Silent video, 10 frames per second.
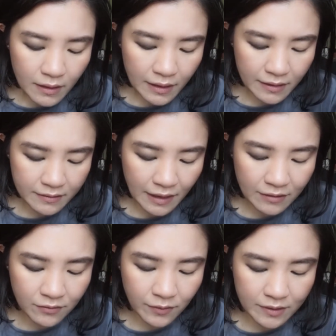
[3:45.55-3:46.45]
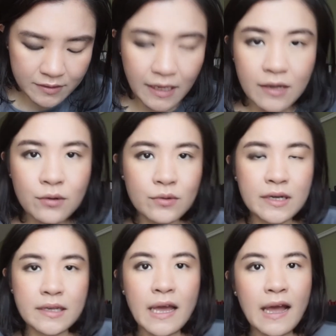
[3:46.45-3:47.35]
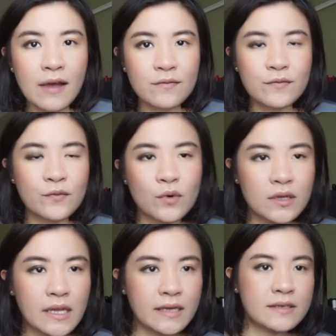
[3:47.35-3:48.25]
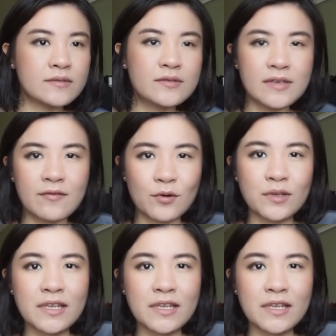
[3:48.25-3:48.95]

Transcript: and other ones I already have for like several